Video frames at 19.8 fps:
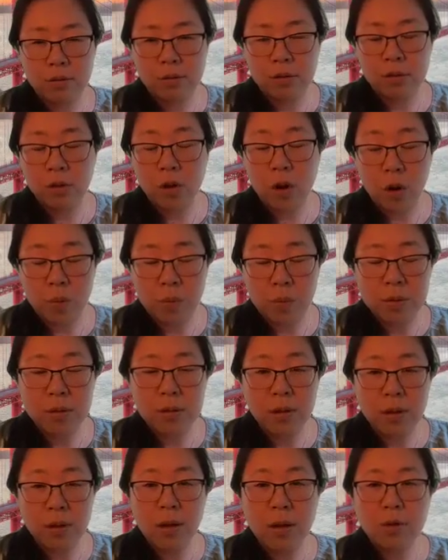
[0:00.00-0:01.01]

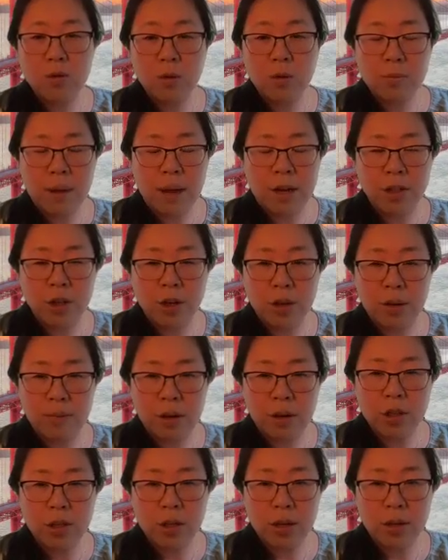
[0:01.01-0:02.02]
scopes to measure
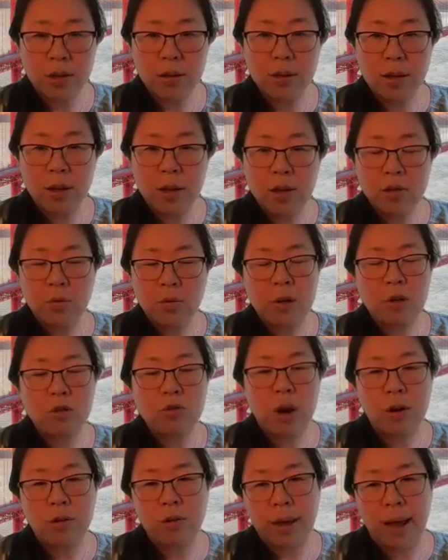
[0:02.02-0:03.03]
emission. So we're
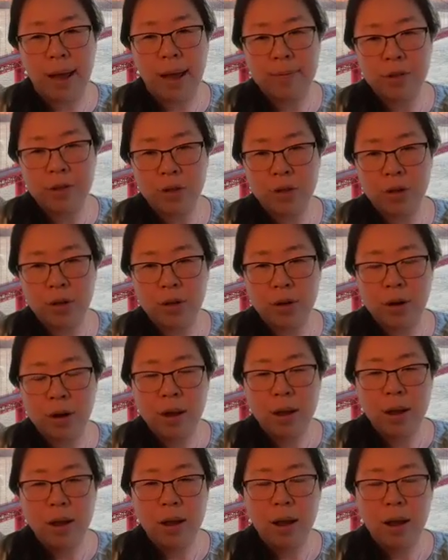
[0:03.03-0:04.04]
trying to capture
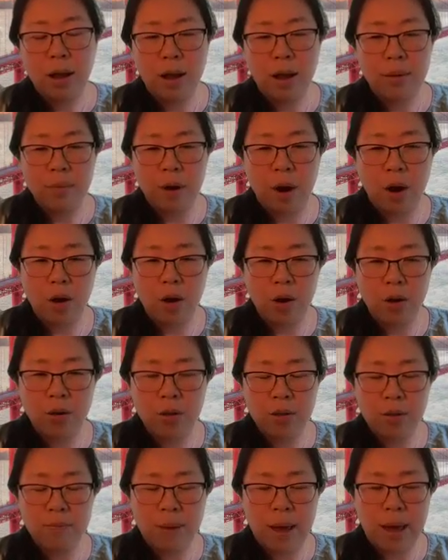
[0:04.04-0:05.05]

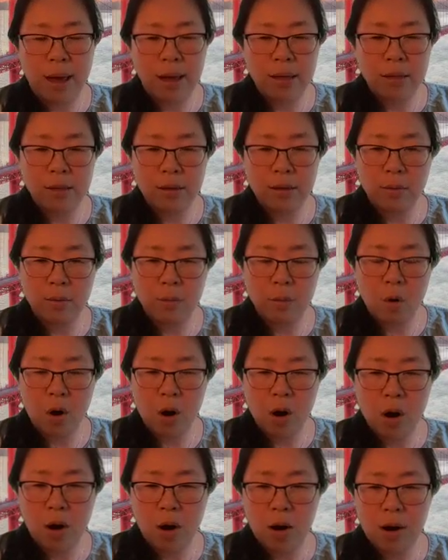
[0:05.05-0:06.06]
are the banks are
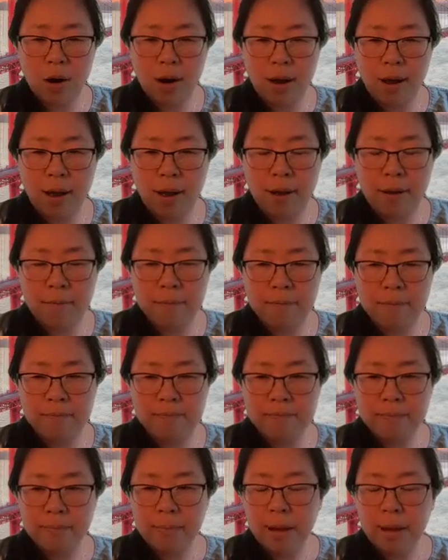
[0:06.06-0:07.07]
more
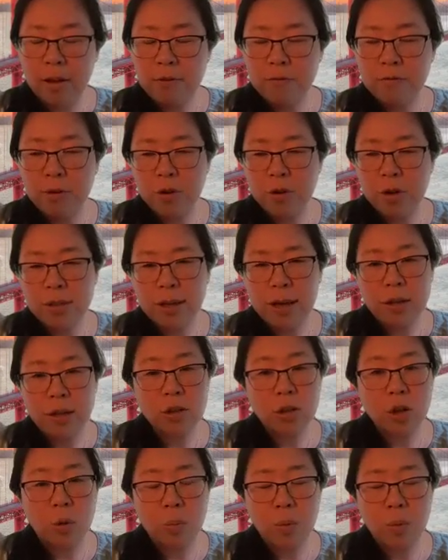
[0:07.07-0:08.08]
focusing
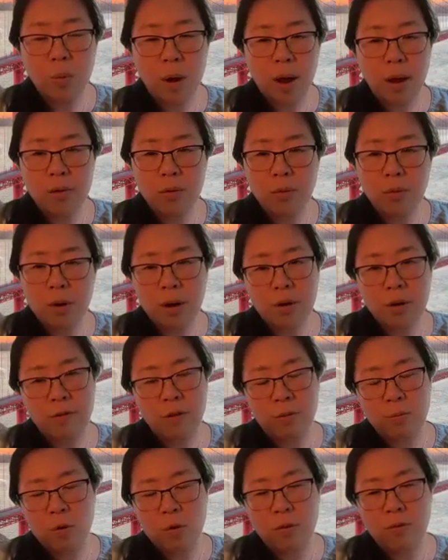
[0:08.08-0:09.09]
on scope 1 or they're
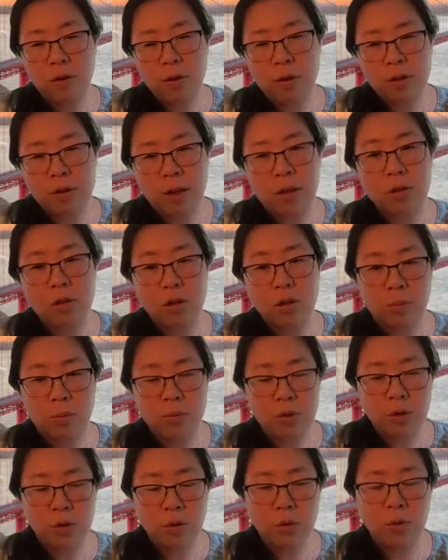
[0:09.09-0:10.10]
more focusing on
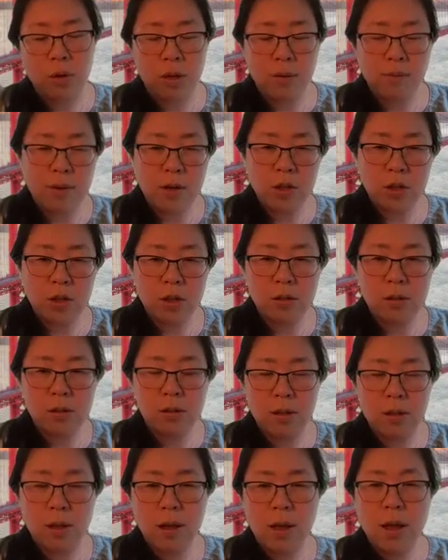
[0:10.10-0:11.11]
scope 2
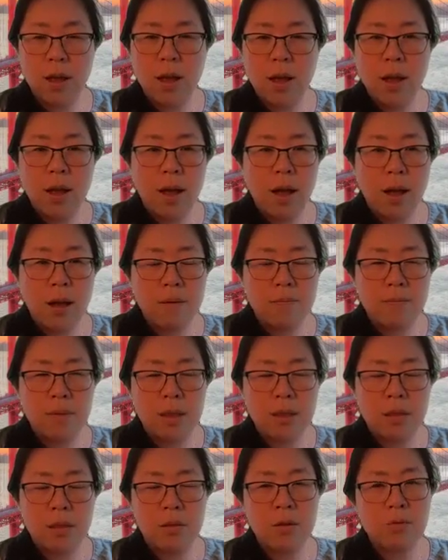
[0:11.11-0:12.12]
emissions.
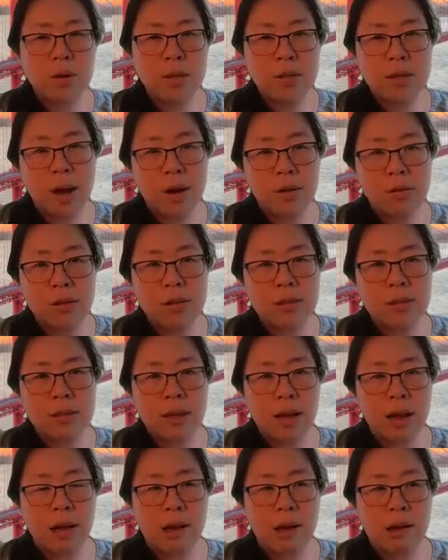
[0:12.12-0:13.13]
The
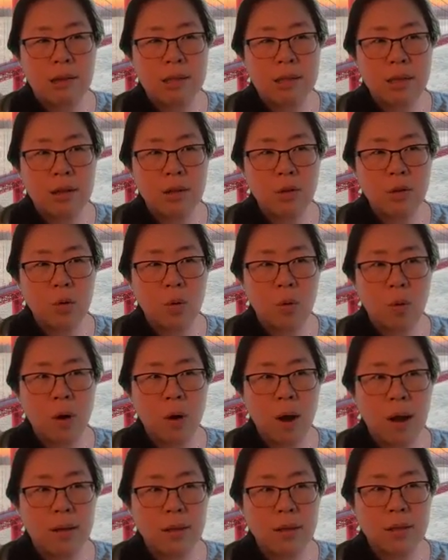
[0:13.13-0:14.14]
results didn't
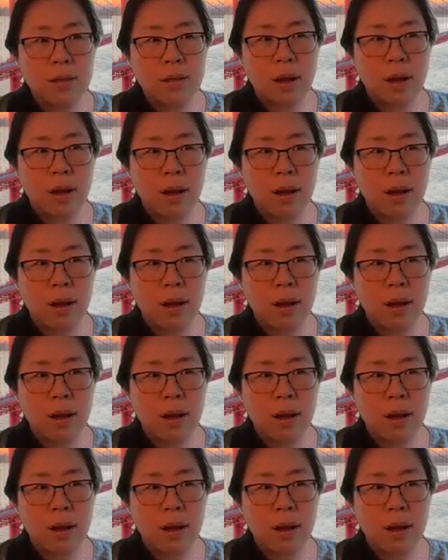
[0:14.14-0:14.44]
quite